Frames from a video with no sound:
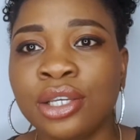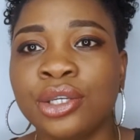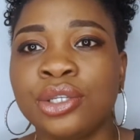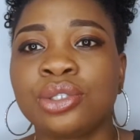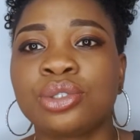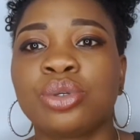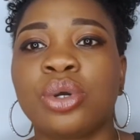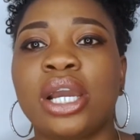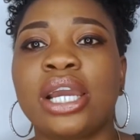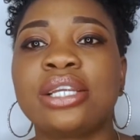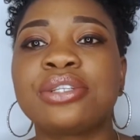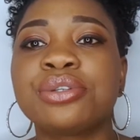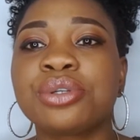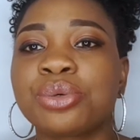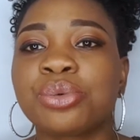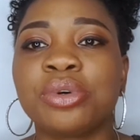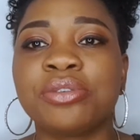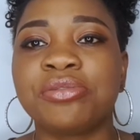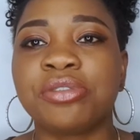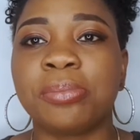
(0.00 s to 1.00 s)
So I took
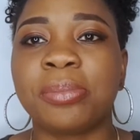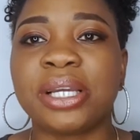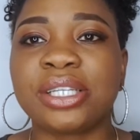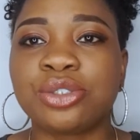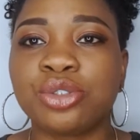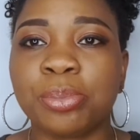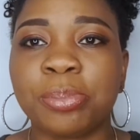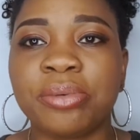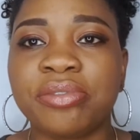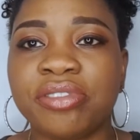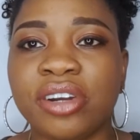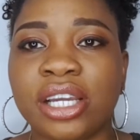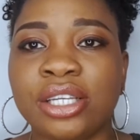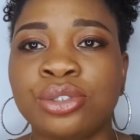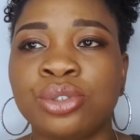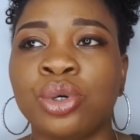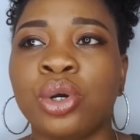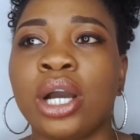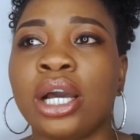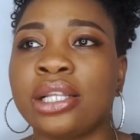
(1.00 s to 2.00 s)
one from my
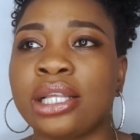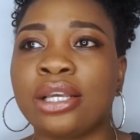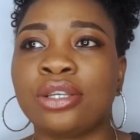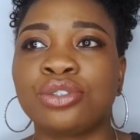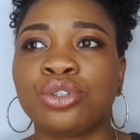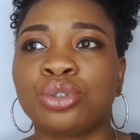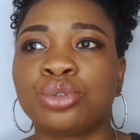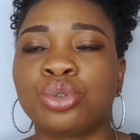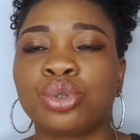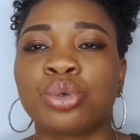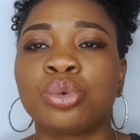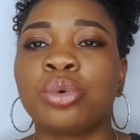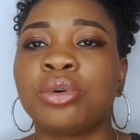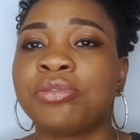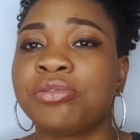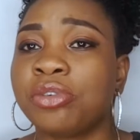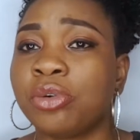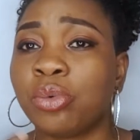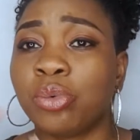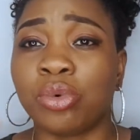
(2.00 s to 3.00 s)
supervisor, and I also took one
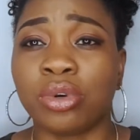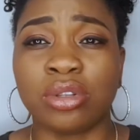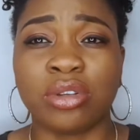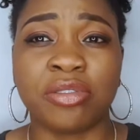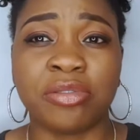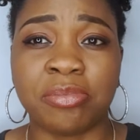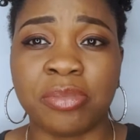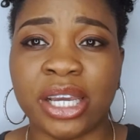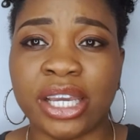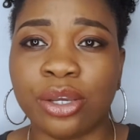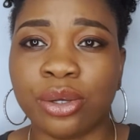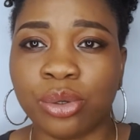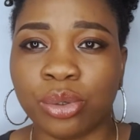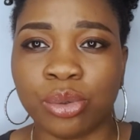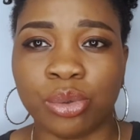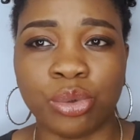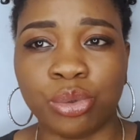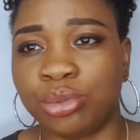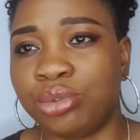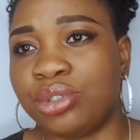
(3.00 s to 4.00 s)
from one of my
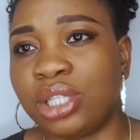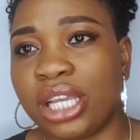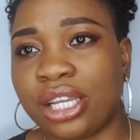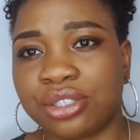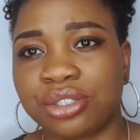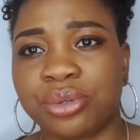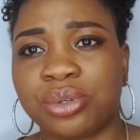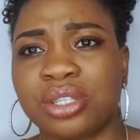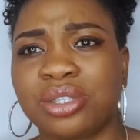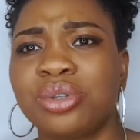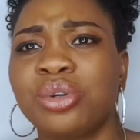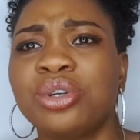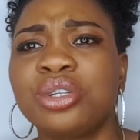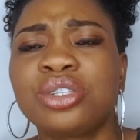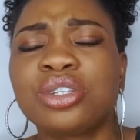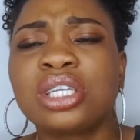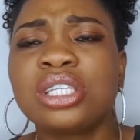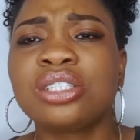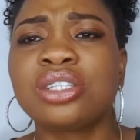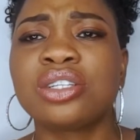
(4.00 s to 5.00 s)
old lecturers. So you
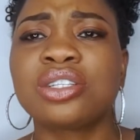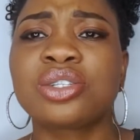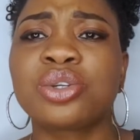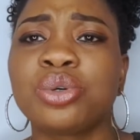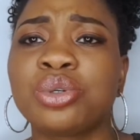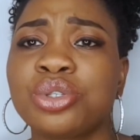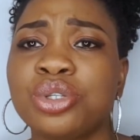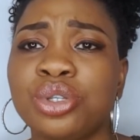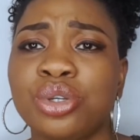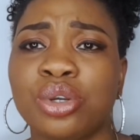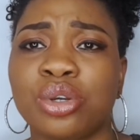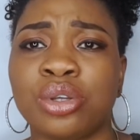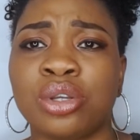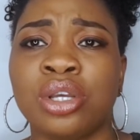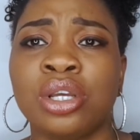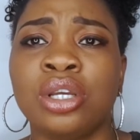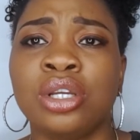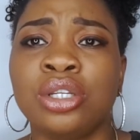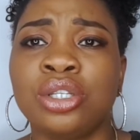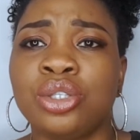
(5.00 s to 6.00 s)
can just go to
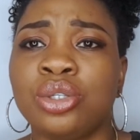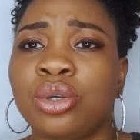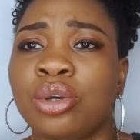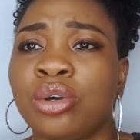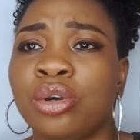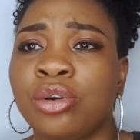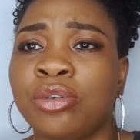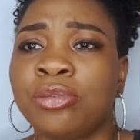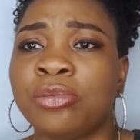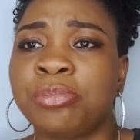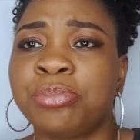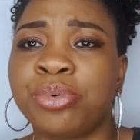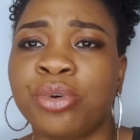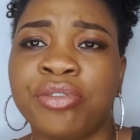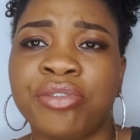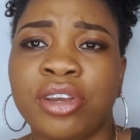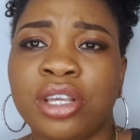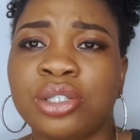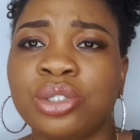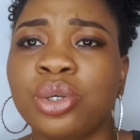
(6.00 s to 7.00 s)
your
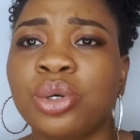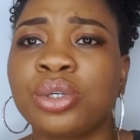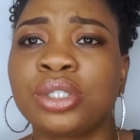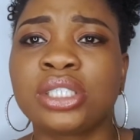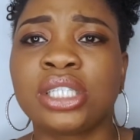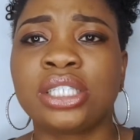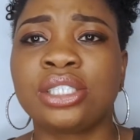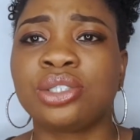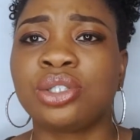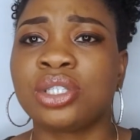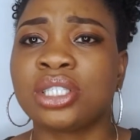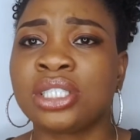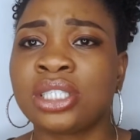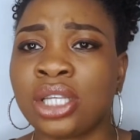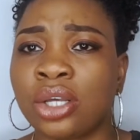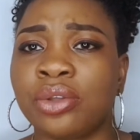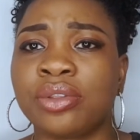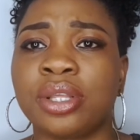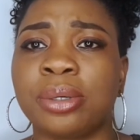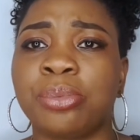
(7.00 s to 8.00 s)
professors and just
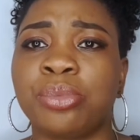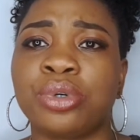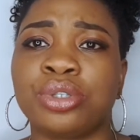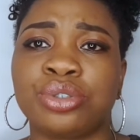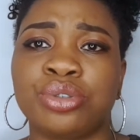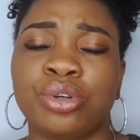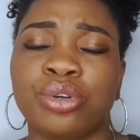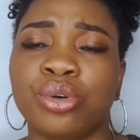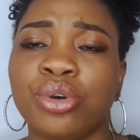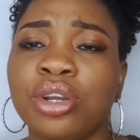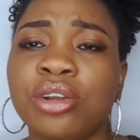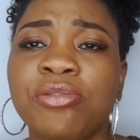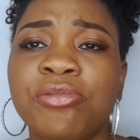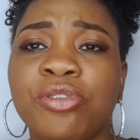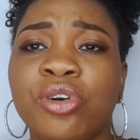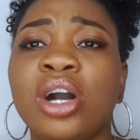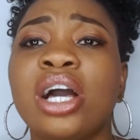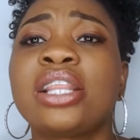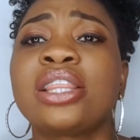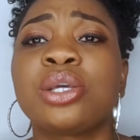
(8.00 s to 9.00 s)
tell them what you're going
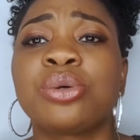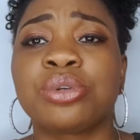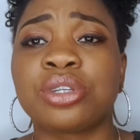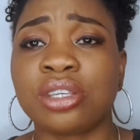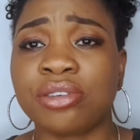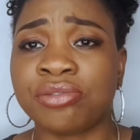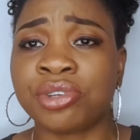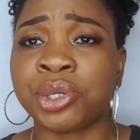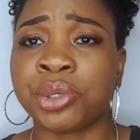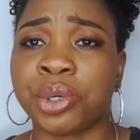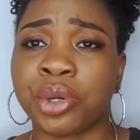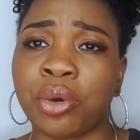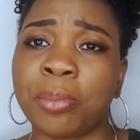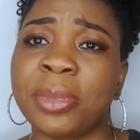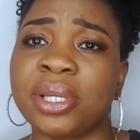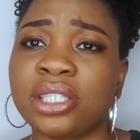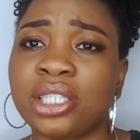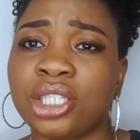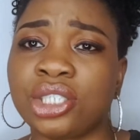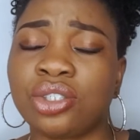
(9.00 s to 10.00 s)
for, and they will give you a
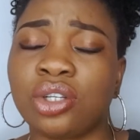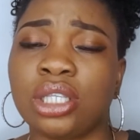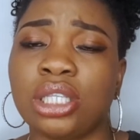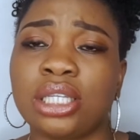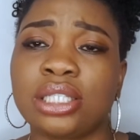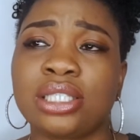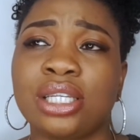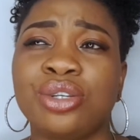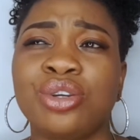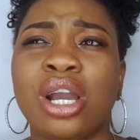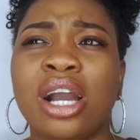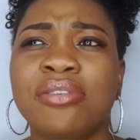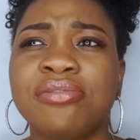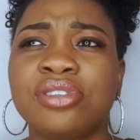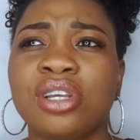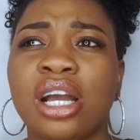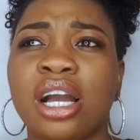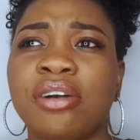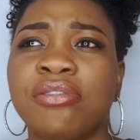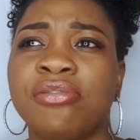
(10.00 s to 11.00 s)
recommendation letter. You have to
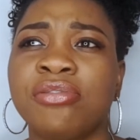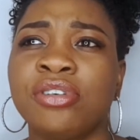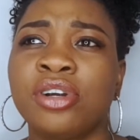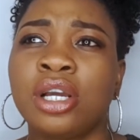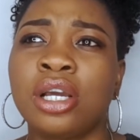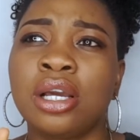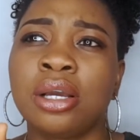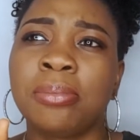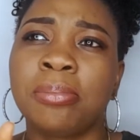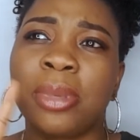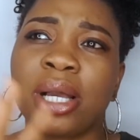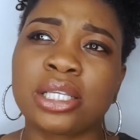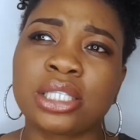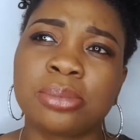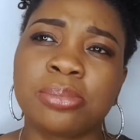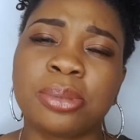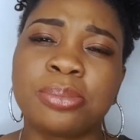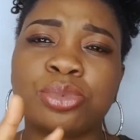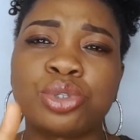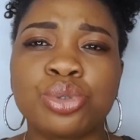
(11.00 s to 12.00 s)
have
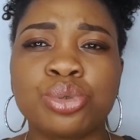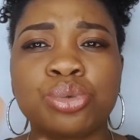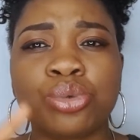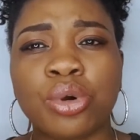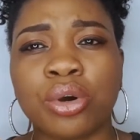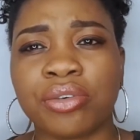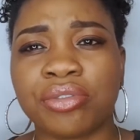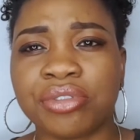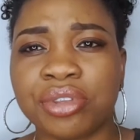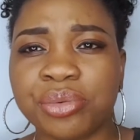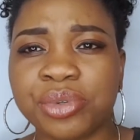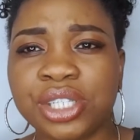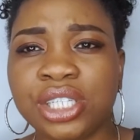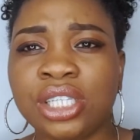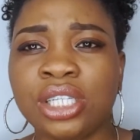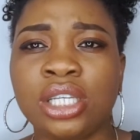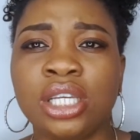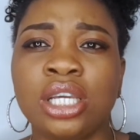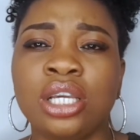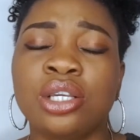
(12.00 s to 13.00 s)
maximum 2 or 3.